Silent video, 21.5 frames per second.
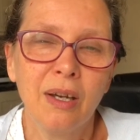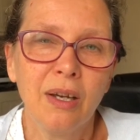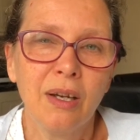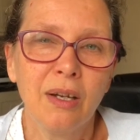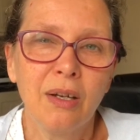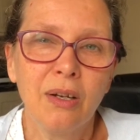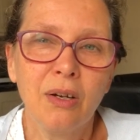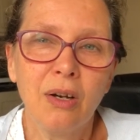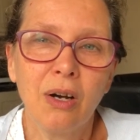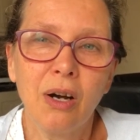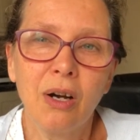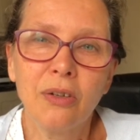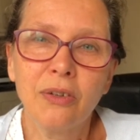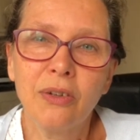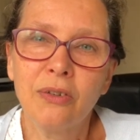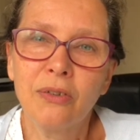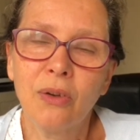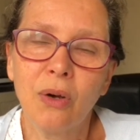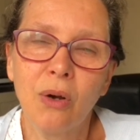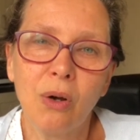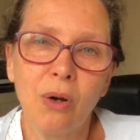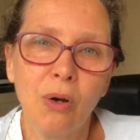God
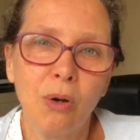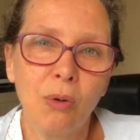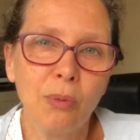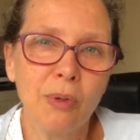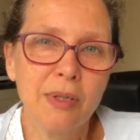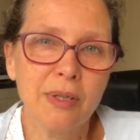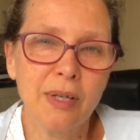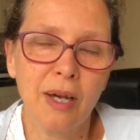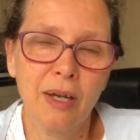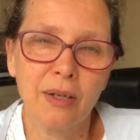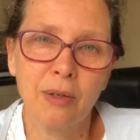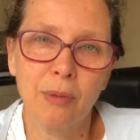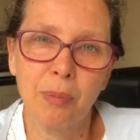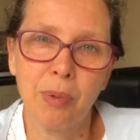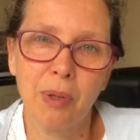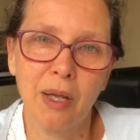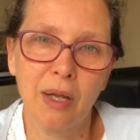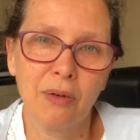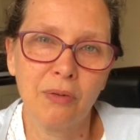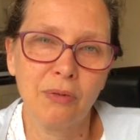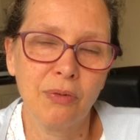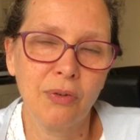has always had a
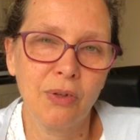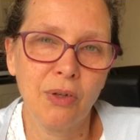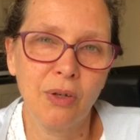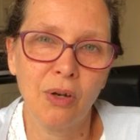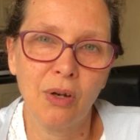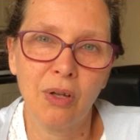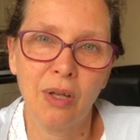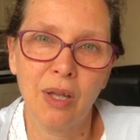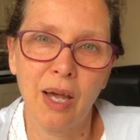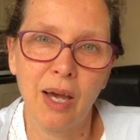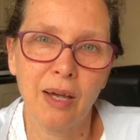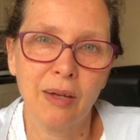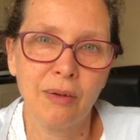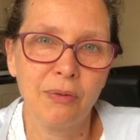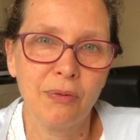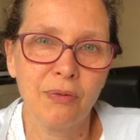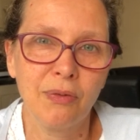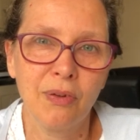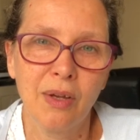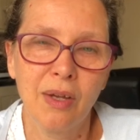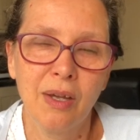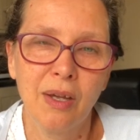plan for your
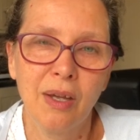life.